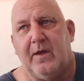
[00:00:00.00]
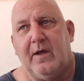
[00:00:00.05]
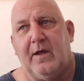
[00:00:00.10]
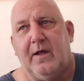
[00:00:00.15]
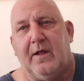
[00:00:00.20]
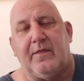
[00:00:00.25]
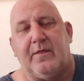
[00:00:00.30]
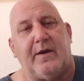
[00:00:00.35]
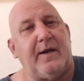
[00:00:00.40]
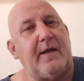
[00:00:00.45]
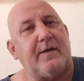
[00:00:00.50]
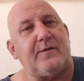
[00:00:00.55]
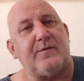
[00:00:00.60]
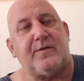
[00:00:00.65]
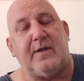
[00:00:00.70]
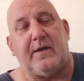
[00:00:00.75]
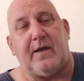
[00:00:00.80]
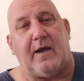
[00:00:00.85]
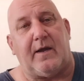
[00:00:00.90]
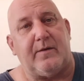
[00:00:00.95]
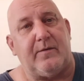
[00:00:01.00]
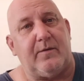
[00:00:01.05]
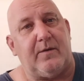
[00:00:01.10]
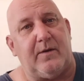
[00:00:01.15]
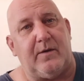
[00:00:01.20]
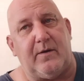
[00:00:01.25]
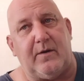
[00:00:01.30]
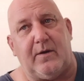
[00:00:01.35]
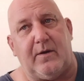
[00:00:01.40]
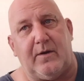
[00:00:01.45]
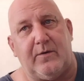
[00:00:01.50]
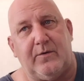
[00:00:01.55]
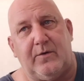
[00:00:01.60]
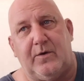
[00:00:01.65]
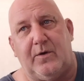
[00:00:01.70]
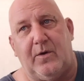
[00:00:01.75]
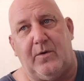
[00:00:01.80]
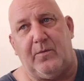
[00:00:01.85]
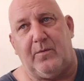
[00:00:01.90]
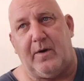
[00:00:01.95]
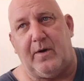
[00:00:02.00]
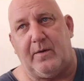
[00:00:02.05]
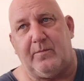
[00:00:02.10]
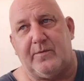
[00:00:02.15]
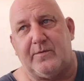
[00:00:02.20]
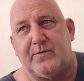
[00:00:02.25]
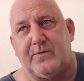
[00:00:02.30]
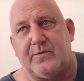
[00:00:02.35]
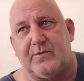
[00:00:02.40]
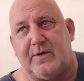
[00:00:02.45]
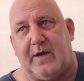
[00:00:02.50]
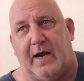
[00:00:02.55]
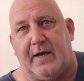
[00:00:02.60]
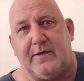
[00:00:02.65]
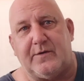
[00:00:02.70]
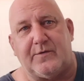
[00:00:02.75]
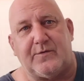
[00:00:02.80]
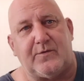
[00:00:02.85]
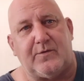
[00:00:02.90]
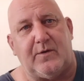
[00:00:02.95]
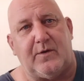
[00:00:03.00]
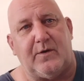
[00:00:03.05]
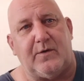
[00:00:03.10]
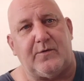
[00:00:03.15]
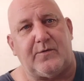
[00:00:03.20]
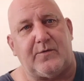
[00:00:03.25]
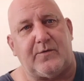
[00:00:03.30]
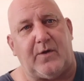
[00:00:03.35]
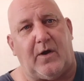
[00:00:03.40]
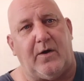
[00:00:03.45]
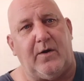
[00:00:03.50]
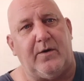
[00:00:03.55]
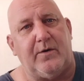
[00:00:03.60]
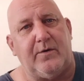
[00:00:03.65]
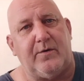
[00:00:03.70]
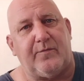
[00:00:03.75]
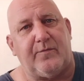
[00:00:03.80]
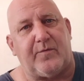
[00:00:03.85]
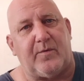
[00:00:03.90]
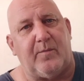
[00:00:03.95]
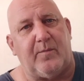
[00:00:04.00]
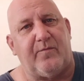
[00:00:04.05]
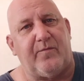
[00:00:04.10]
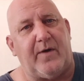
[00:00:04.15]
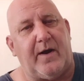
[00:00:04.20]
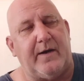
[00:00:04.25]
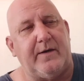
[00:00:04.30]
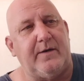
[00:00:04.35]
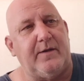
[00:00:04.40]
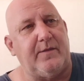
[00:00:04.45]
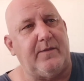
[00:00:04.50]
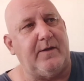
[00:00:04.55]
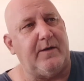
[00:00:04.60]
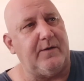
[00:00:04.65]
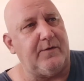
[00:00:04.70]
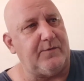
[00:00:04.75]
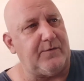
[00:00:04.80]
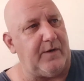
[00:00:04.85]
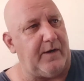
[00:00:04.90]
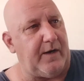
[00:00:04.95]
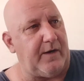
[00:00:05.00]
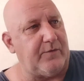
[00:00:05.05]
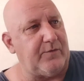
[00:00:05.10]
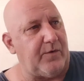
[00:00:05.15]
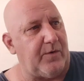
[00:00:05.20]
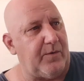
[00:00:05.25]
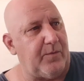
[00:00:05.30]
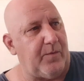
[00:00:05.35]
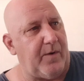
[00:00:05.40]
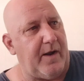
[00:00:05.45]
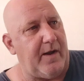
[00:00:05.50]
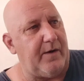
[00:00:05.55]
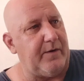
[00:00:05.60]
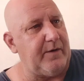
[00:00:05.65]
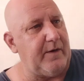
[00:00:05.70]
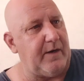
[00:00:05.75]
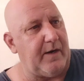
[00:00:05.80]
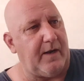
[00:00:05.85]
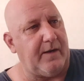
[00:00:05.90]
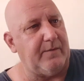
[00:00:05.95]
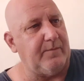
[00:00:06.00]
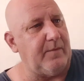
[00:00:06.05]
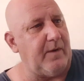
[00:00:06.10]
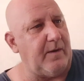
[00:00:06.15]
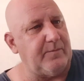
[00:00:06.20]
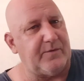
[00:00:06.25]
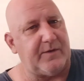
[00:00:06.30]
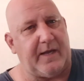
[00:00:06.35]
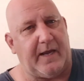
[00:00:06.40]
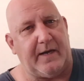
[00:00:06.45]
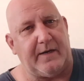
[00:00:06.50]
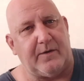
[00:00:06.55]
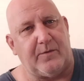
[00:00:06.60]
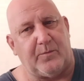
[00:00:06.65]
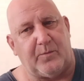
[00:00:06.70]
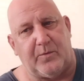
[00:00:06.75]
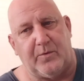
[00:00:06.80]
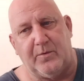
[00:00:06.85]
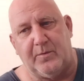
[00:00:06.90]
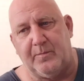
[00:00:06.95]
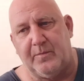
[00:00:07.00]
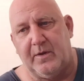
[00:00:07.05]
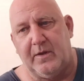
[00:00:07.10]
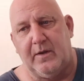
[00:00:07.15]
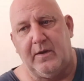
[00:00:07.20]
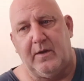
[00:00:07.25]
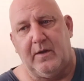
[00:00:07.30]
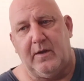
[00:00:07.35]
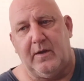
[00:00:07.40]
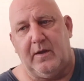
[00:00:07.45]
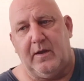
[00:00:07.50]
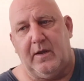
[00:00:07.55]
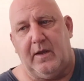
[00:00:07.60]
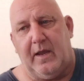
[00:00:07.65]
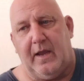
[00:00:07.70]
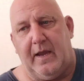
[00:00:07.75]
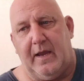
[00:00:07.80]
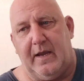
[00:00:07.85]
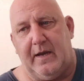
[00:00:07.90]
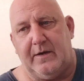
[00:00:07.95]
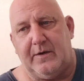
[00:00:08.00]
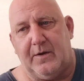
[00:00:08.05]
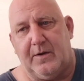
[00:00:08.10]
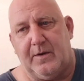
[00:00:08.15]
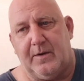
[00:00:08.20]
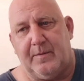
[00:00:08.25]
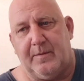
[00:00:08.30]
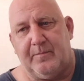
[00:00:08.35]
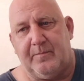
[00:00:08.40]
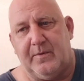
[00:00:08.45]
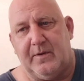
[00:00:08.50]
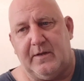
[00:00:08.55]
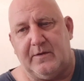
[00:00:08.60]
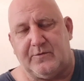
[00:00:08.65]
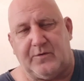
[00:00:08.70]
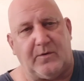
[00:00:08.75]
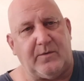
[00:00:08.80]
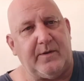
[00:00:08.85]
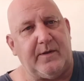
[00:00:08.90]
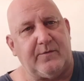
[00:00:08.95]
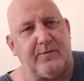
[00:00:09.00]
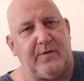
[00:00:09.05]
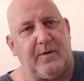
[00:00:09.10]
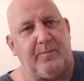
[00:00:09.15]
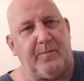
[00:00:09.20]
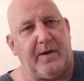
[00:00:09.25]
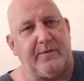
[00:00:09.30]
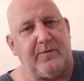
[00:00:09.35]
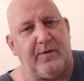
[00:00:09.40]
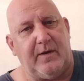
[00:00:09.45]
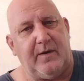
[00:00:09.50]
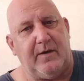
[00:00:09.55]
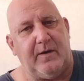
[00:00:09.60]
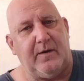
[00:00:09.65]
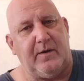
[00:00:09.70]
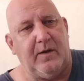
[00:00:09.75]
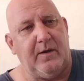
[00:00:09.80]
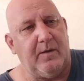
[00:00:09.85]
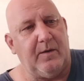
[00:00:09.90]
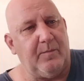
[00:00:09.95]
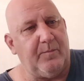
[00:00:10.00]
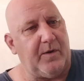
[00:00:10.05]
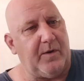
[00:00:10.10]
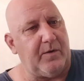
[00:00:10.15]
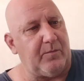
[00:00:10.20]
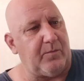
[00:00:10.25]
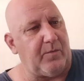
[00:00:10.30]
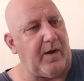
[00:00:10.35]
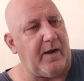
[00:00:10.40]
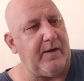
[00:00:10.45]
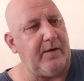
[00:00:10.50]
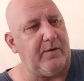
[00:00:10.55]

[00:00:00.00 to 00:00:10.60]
the next thing I was kind of stunned from finding this, and I turn around and I'm scanning the room, and it's only a 10 by 10, but right